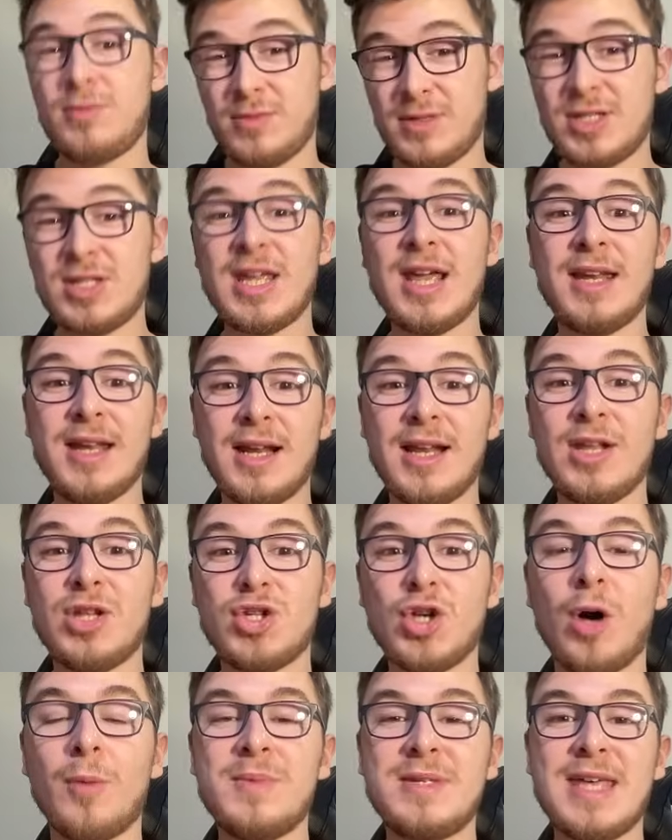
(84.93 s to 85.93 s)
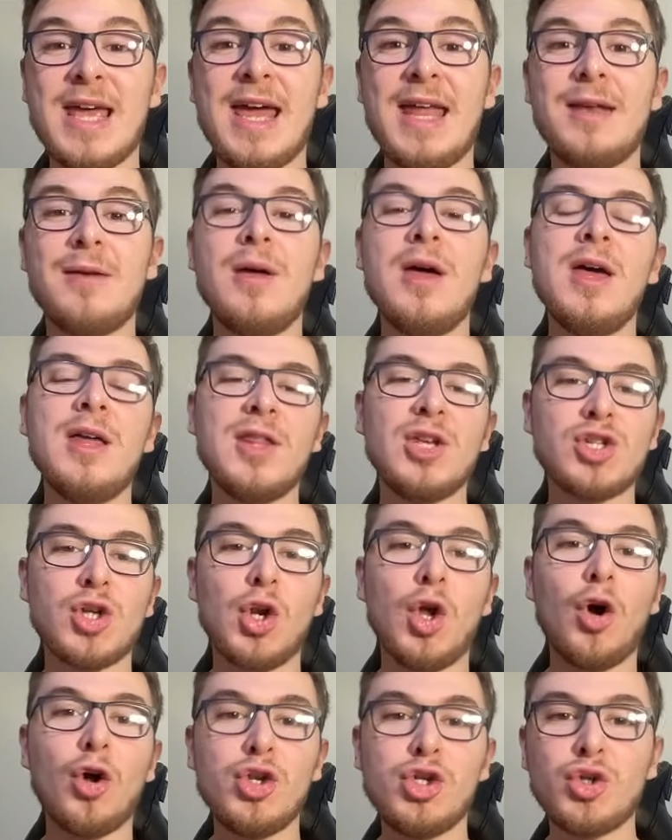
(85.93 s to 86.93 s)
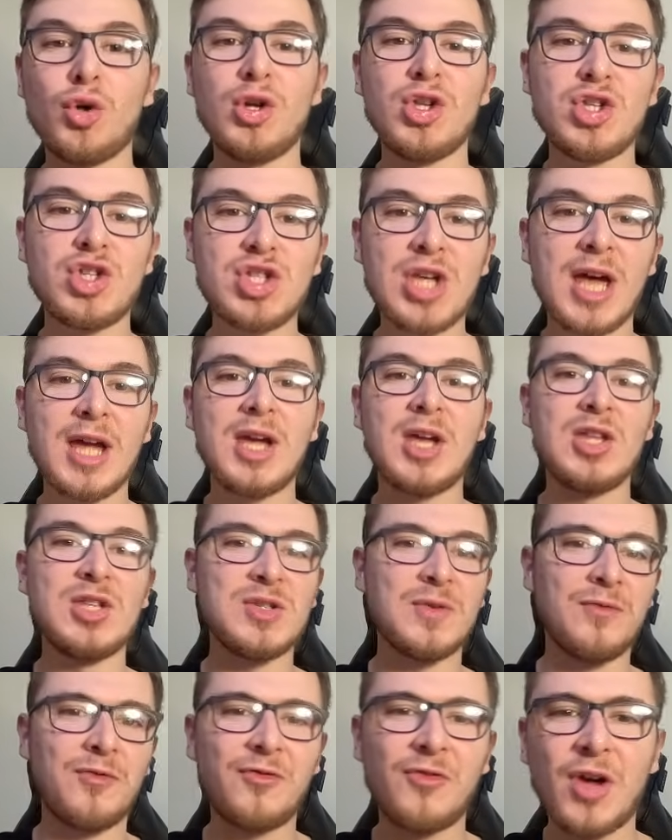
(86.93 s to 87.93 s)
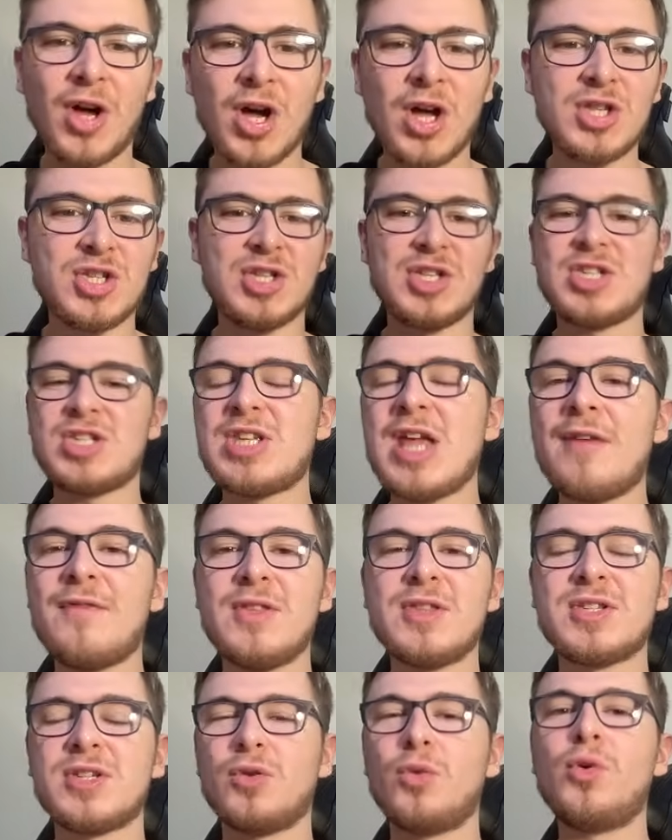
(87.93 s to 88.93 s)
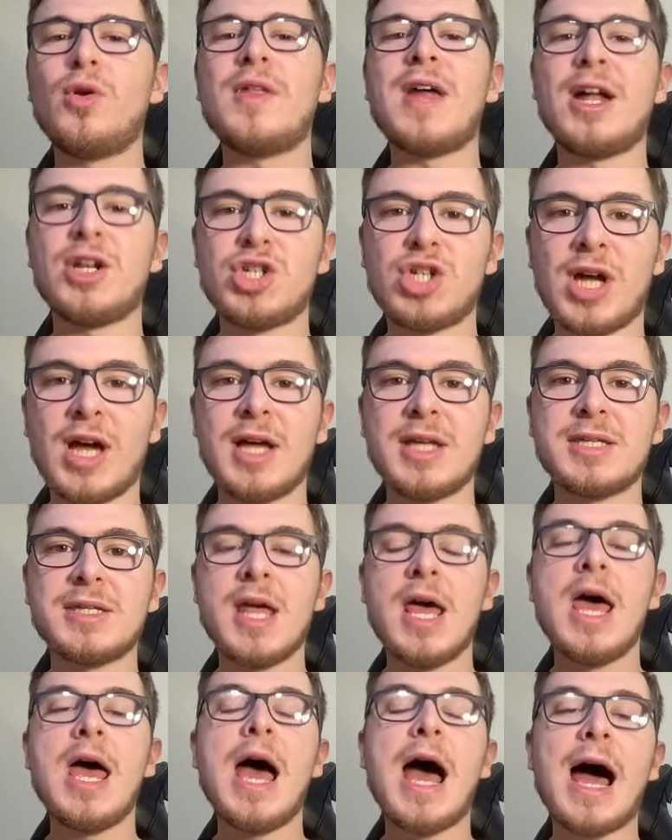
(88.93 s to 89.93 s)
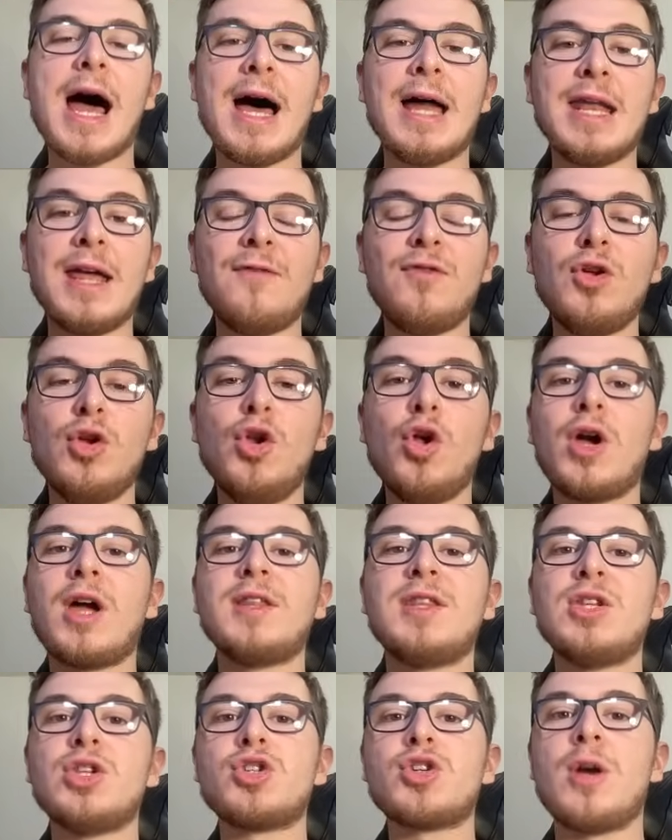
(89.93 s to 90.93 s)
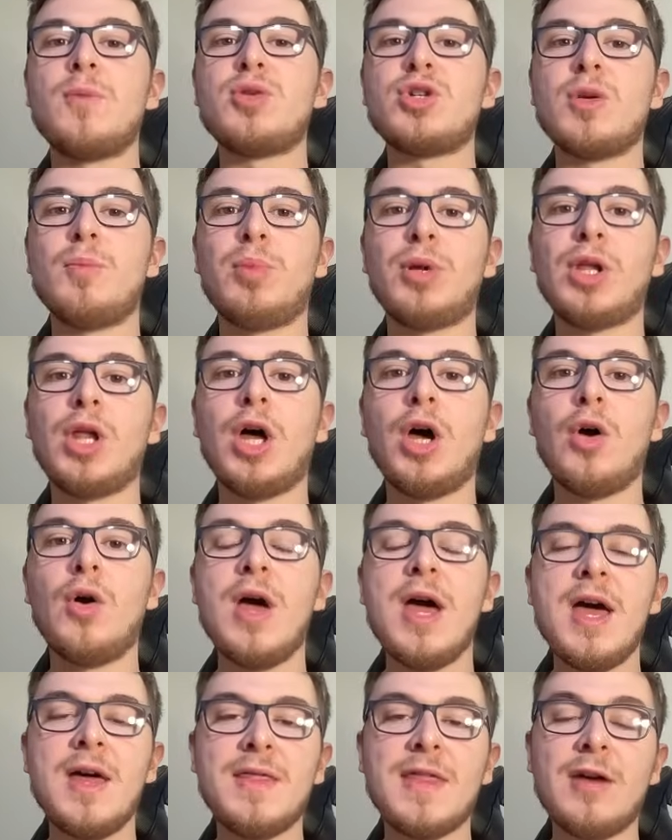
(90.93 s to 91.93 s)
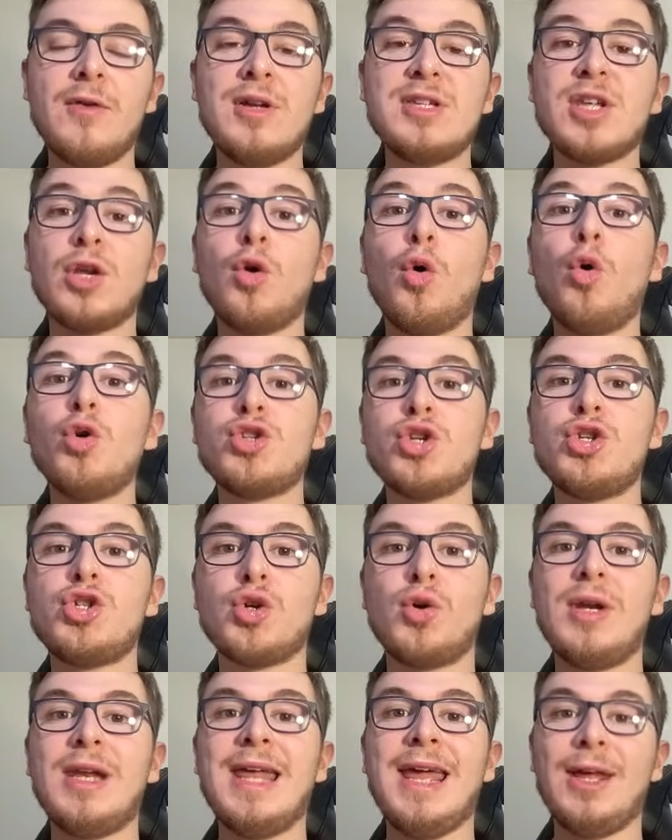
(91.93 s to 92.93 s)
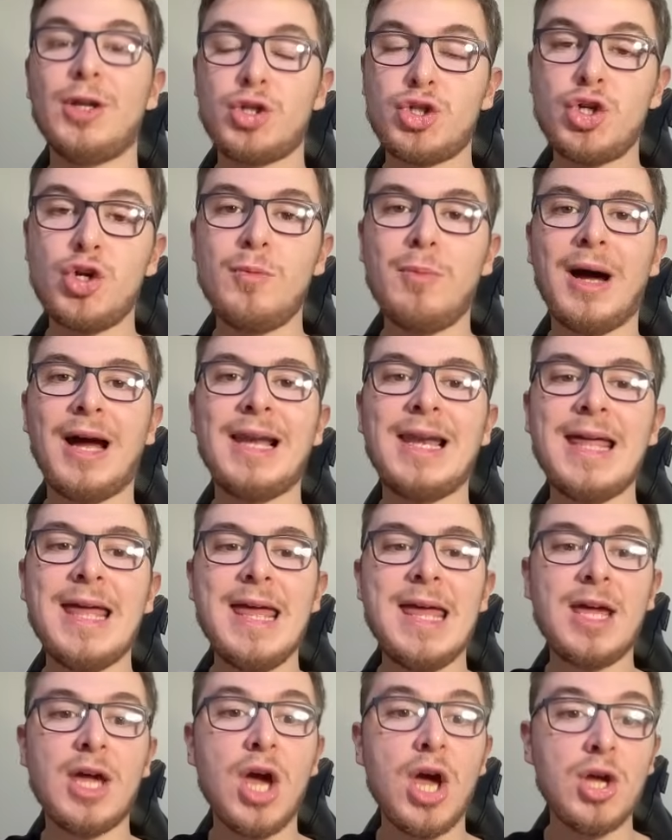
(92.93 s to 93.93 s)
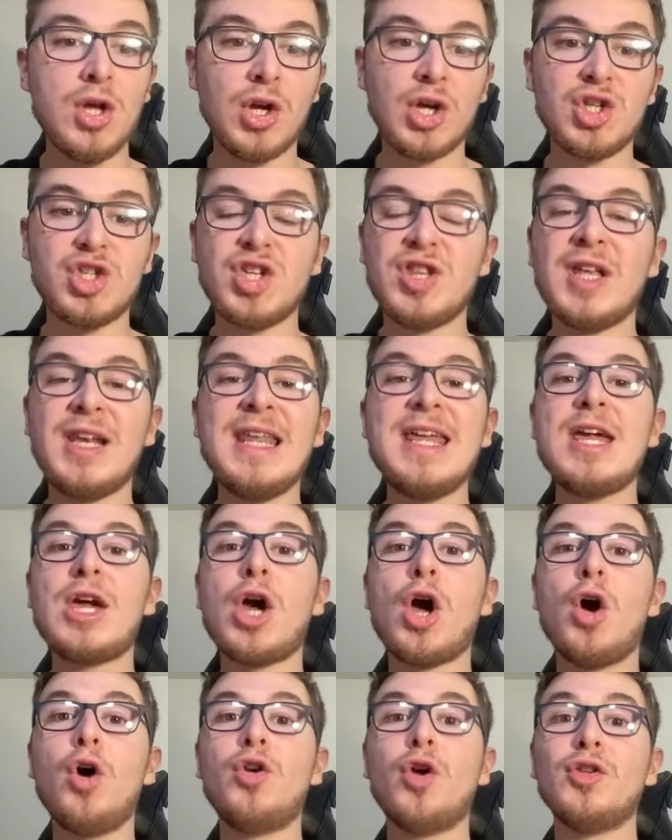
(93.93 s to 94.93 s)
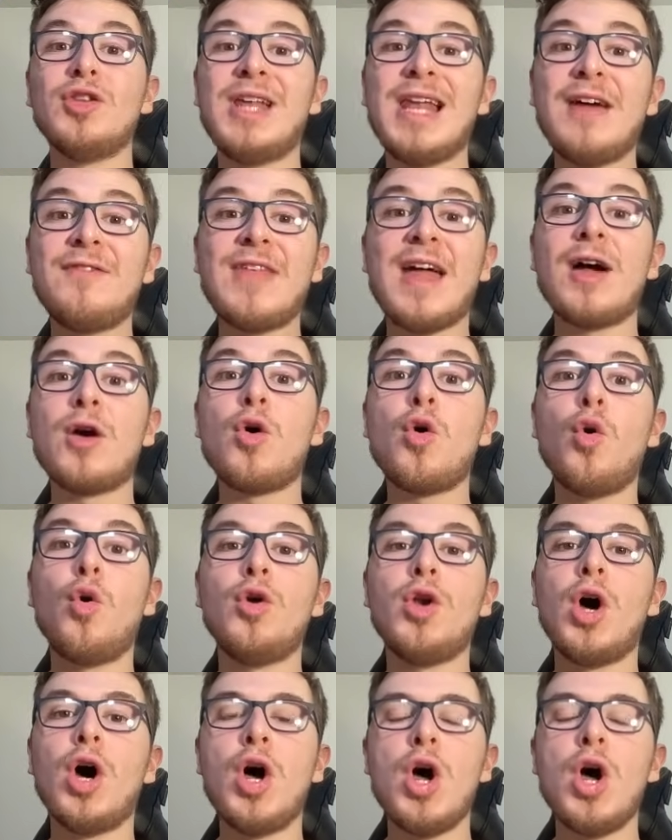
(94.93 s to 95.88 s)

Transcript: technically top 10. There's a lot of joint seconds and thirds and sevenths and all of that jazz. And if you look at the description below, there is an auto join link to my league. You can see the league code on the left hand corner